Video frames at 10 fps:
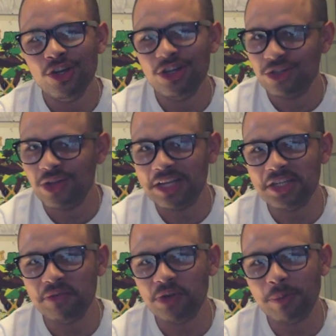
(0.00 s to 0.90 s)
So that's
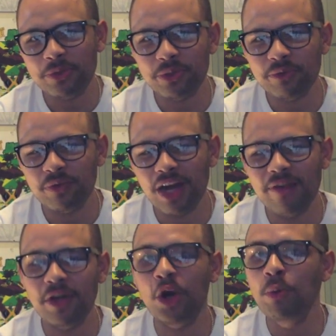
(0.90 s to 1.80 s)
it for episode 5.
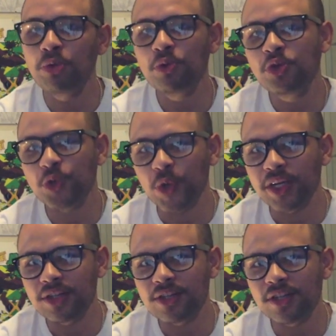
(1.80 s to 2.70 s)
I hope you enjoyed
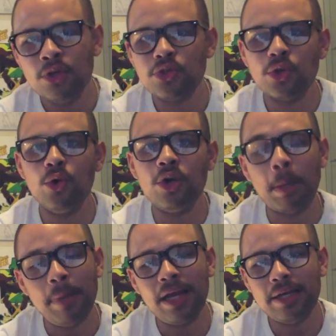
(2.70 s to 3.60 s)
it. So come
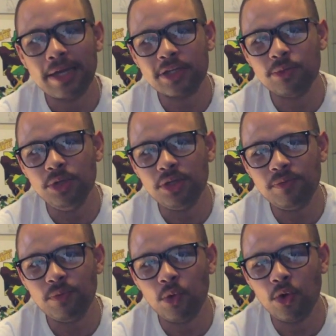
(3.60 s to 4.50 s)
back next week
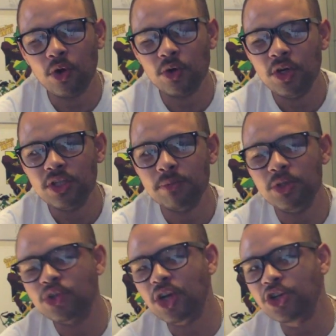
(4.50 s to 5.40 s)
for some
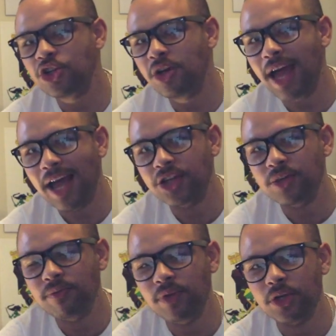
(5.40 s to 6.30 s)
discussion on action
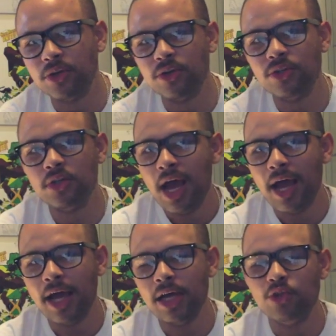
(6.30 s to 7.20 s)
figures,
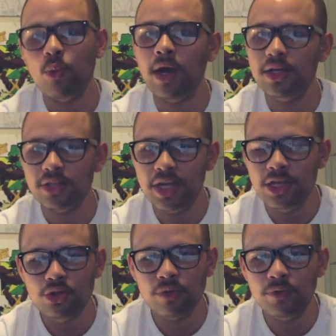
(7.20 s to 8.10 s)
as well as an
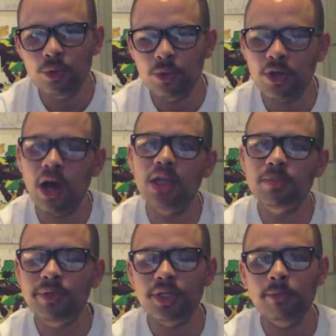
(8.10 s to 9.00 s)
interview with
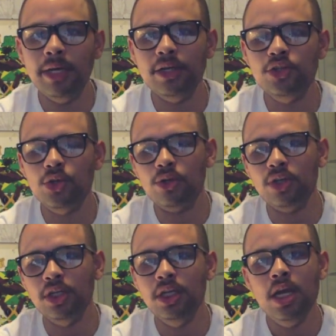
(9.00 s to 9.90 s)
cosplayer Mega
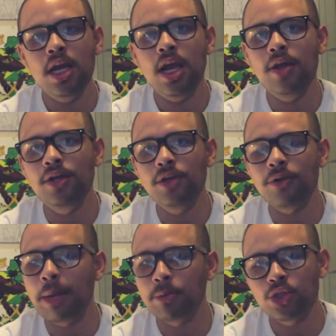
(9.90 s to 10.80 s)
Turtley in either
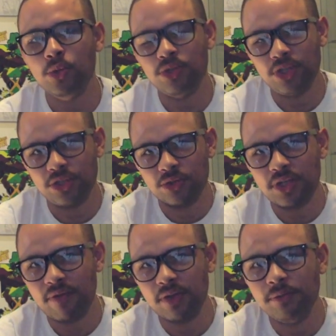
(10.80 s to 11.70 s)
episode 6 or
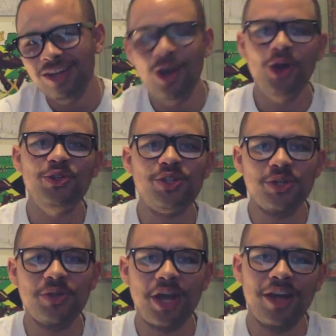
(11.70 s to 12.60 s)
7. I'll see
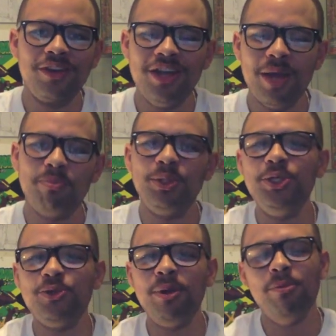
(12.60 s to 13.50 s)
you then, and
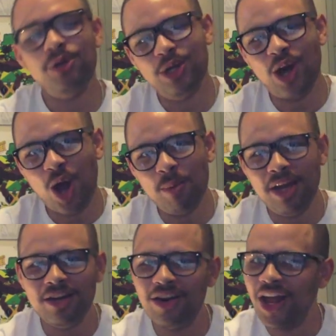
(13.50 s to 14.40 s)
please remember to
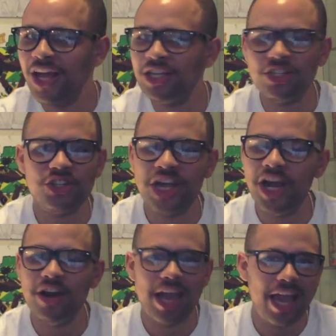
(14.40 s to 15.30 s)
comment, like,
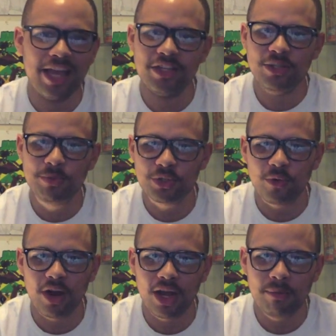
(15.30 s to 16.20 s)
share, and
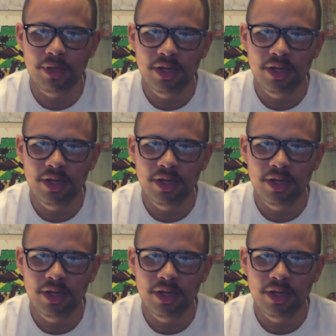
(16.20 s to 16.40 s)
subscribe.